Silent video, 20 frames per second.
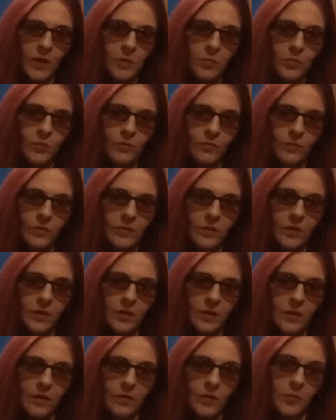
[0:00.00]
people,
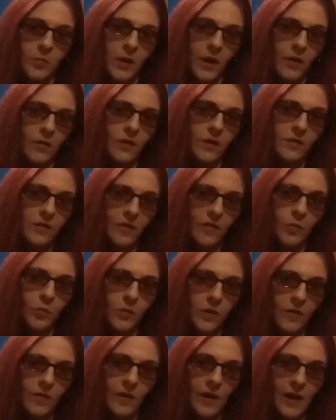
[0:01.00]
well, apparently that's
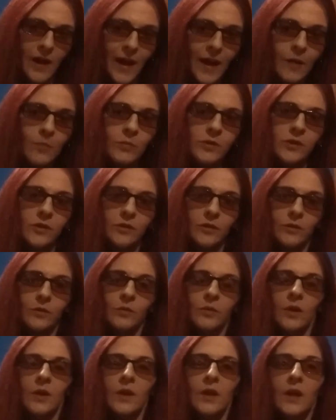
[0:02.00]
what they claim to
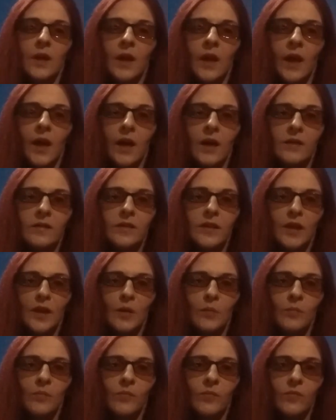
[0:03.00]
do, and
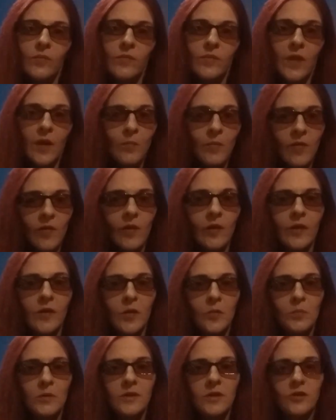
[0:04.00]
them
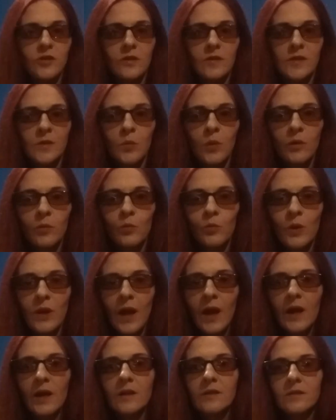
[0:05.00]
signing the petition. So what we
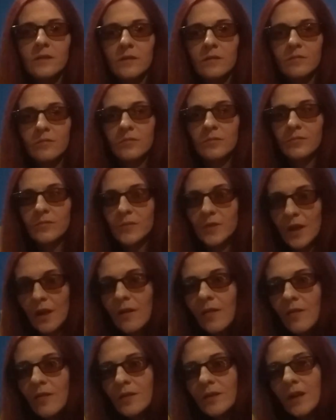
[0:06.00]
had
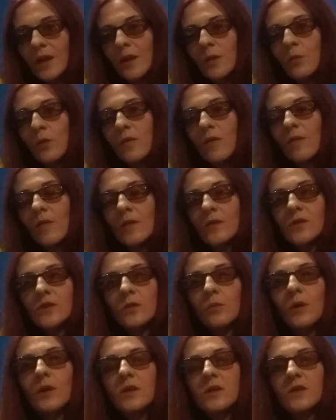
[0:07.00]
yesterday was a
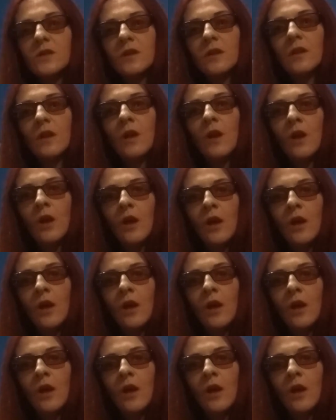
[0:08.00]
situation